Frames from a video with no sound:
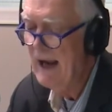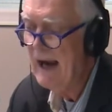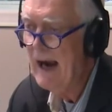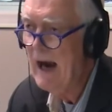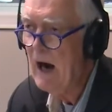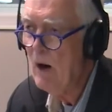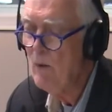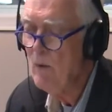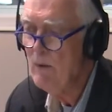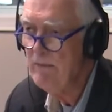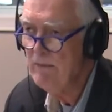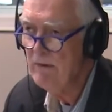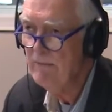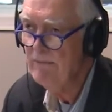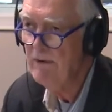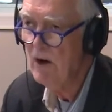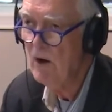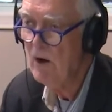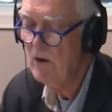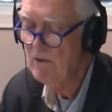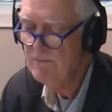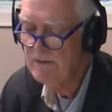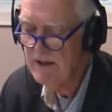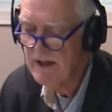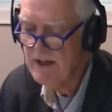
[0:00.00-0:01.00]
how we've
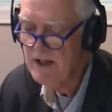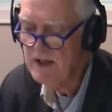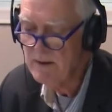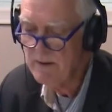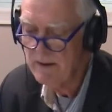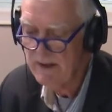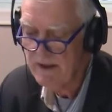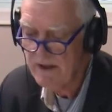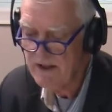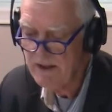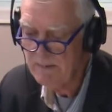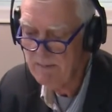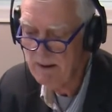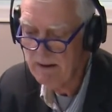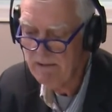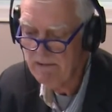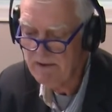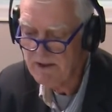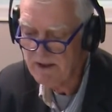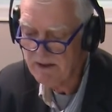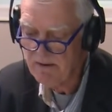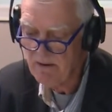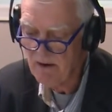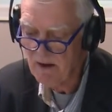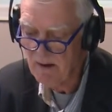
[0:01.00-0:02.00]
evolved into an
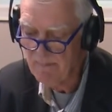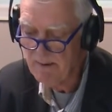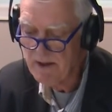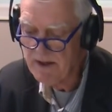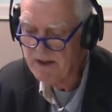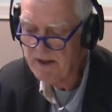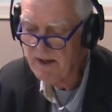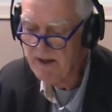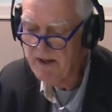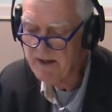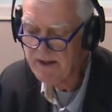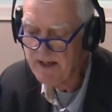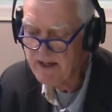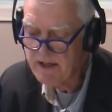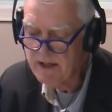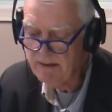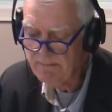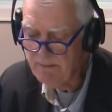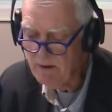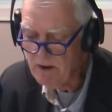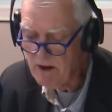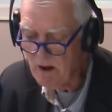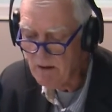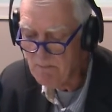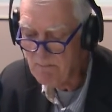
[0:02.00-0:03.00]
experience economy. So he says, if
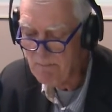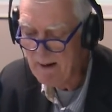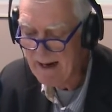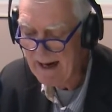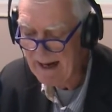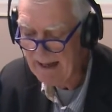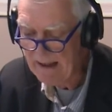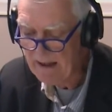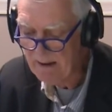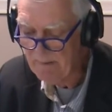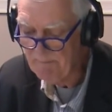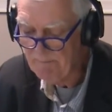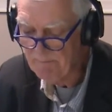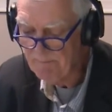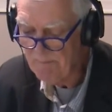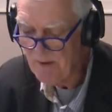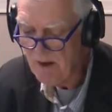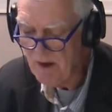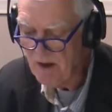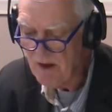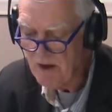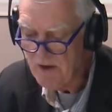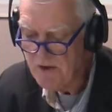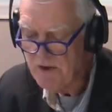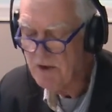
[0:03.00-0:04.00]
you go back
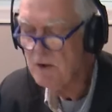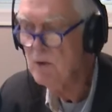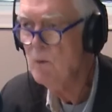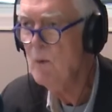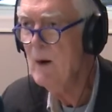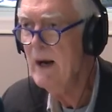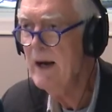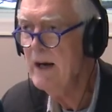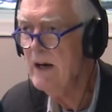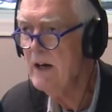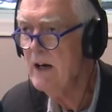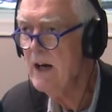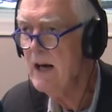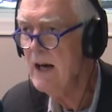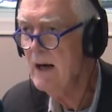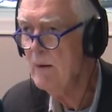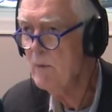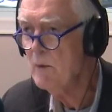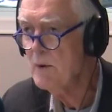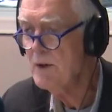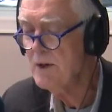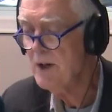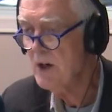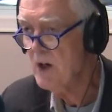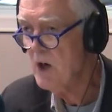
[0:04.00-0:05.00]
to when it
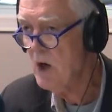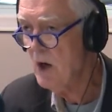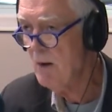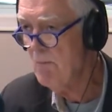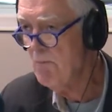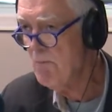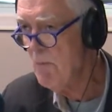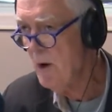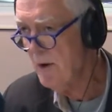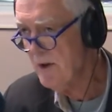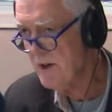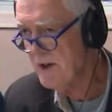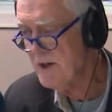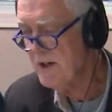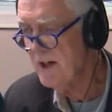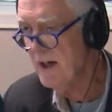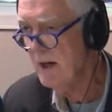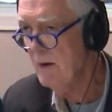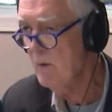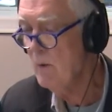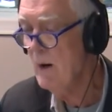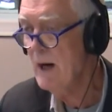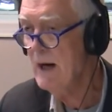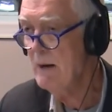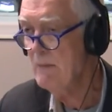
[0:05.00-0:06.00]
was a
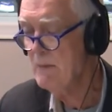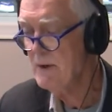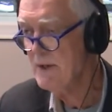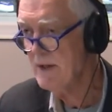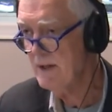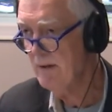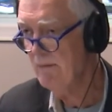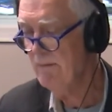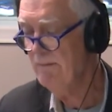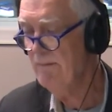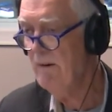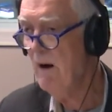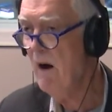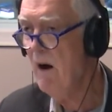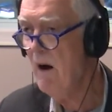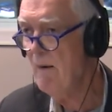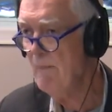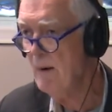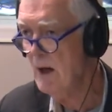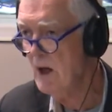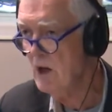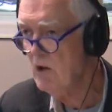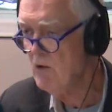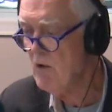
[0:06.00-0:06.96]
commodity, when it was the farmer